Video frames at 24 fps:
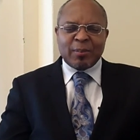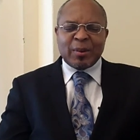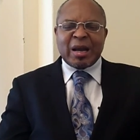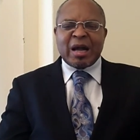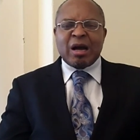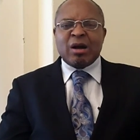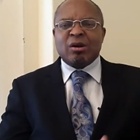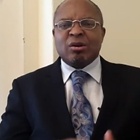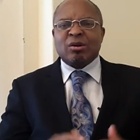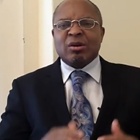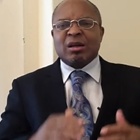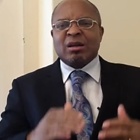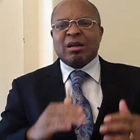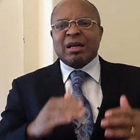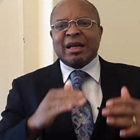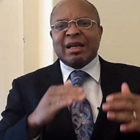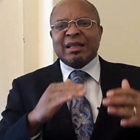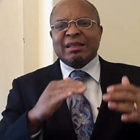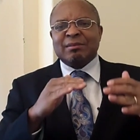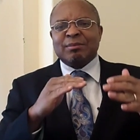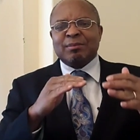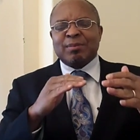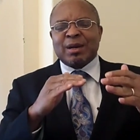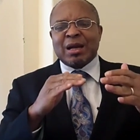
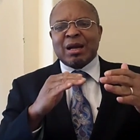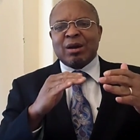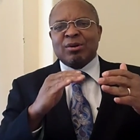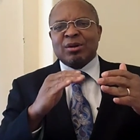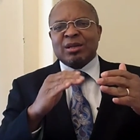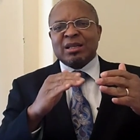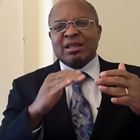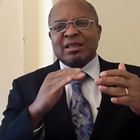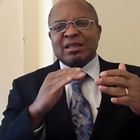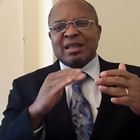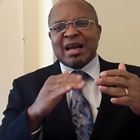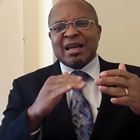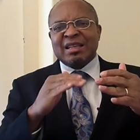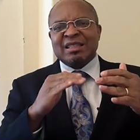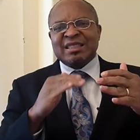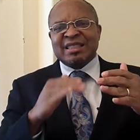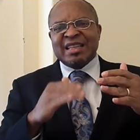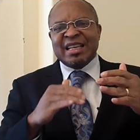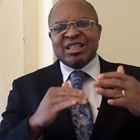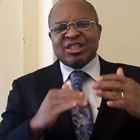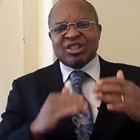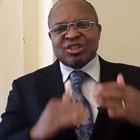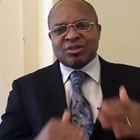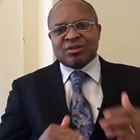priori
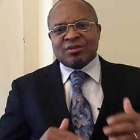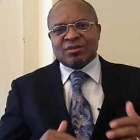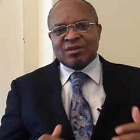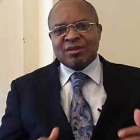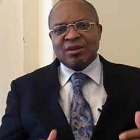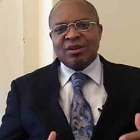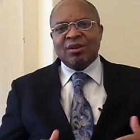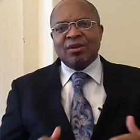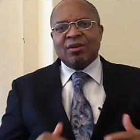prioritization